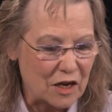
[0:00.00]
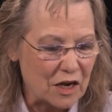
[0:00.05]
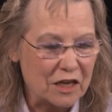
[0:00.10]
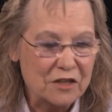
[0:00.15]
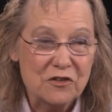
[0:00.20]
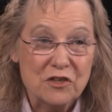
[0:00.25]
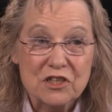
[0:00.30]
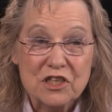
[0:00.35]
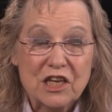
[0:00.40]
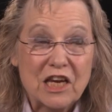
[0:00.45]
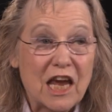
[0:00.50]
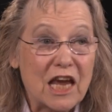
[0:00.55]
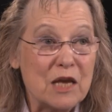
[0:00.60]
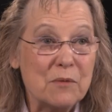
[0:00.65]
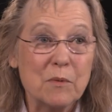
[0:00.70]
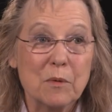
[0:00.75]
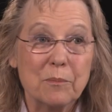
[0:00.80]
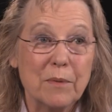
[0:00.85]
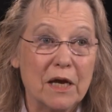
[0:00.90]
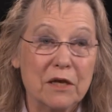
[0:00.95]
it just came
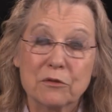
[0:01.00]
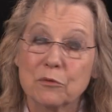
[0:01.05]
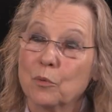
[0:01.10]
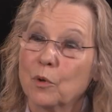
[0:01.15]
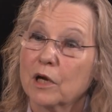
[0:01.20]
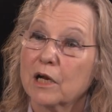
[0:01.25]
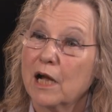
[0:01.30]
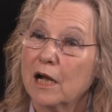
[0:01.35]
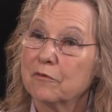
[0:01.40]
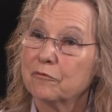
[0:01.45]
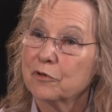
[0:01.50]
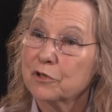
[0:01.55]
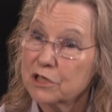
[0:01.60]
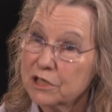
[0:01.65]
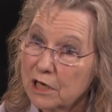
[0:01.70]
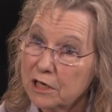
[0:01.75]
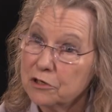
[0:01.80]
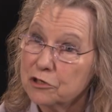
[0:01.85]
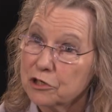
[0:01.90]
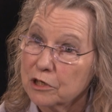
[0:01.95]
about through a
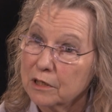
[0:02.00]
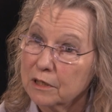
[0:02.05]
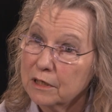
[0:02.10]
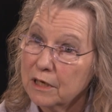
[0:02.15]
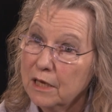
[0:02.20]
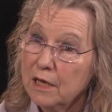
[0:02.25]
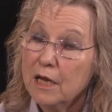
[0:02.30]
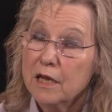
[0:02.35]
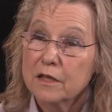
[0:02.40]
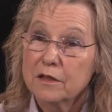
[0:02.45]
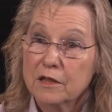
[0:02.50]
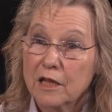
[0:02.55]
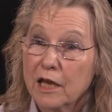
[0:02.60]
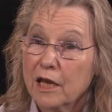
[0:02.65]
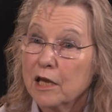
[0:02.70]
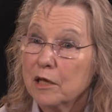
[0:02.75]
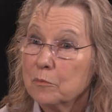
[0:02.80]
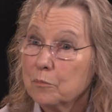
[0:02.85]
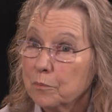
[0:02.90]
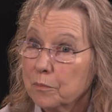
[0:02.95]
conversation
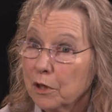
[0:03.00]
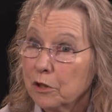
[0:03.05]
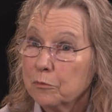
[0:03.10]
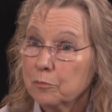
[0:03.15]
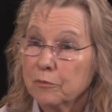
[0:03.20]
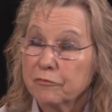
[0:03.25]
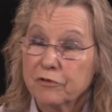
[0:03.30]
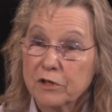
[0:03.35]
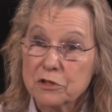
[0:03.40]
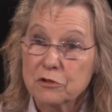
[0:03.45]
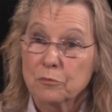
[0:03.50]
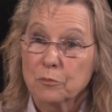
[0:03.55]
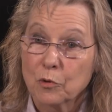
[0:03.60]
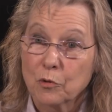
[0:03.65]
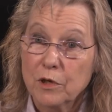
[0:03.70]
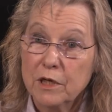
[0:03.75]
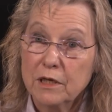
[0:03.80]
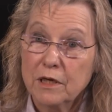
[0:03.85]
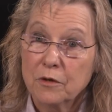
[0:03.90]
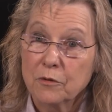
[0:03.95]
that both Professor
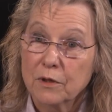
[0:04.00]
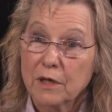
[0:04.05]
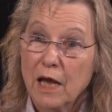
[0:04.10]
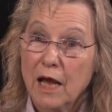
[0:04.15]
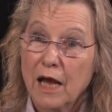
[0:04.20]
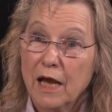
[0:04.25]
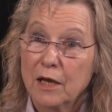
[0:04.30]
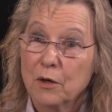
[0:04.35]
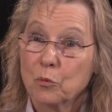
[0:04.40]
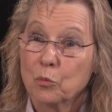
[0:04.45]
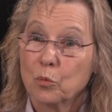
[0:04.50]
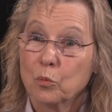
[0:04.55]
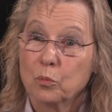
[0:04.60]
Marino and I